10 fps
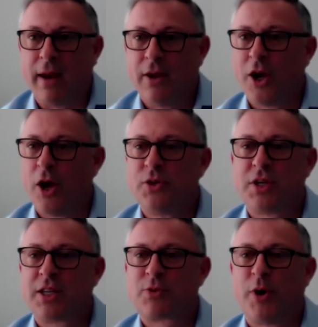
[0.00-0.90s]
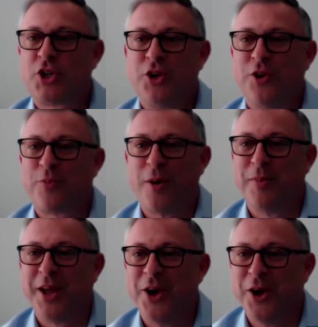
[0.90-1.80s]
You know, it's mm. an expression you've
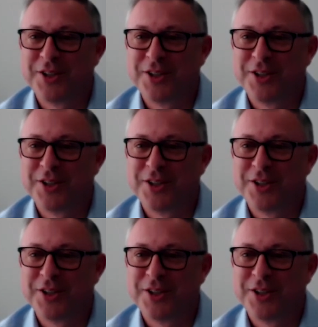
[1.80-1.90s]
probably heard.